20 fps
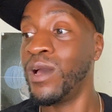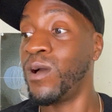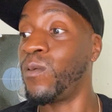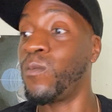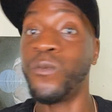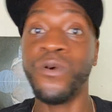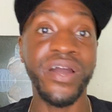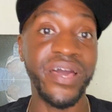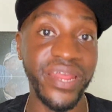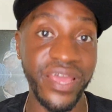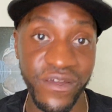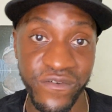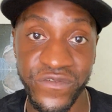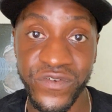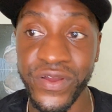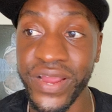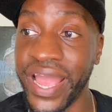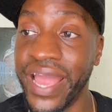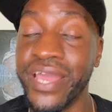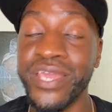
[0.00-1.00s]

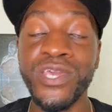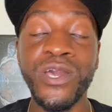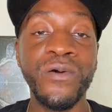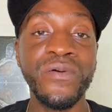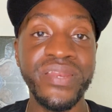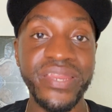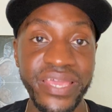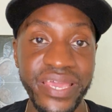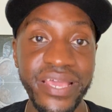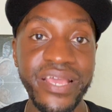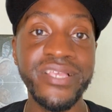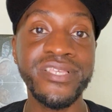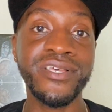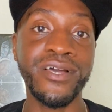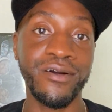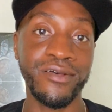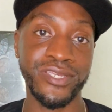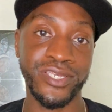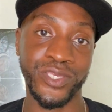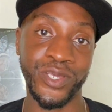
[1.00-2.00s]
whatever, and your knees
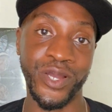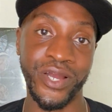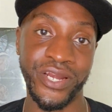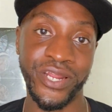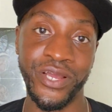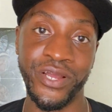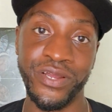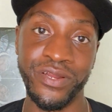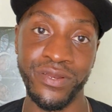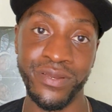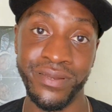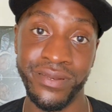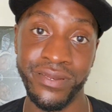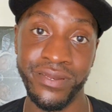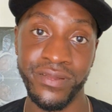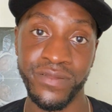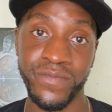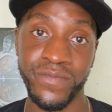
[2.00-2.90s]
going to start hurting.